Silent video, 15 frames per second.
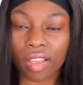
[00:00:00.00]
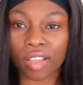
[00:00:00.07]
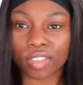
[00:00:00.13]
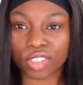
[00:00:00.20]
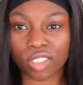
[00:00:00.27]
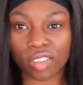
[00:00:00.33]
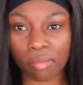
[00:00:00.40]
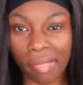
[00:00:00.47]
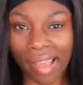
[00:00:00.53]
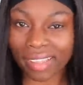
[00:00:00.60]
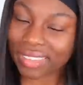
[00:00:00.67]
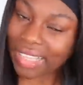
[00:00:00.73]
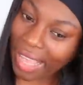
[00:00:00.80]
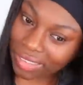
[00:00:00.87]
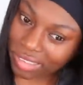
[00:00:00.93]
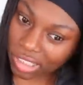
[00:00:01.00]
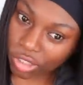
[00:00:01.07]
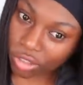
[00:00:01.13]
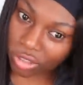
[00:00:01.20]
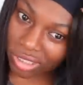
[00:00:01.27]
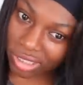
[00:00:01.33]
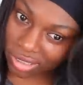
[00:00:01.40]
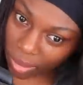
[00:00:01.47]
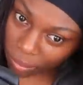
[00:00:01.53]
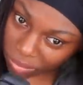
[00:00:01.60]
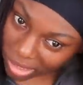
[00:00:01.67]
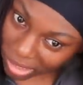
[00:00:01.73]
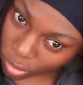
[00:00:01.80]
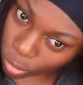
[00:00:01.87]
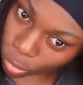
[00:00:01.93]
So the Max actually uses
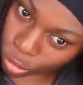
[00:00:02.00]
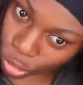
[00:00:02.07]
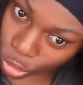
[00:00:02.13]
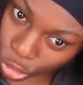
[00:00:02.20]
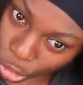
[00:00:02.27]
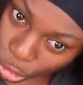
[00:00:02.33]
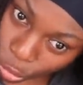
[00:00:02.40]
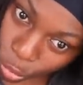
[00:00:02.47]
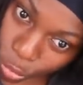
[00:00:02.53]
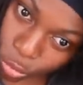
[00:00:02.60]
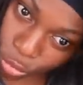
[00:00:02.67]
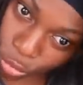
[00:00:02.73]
something called dual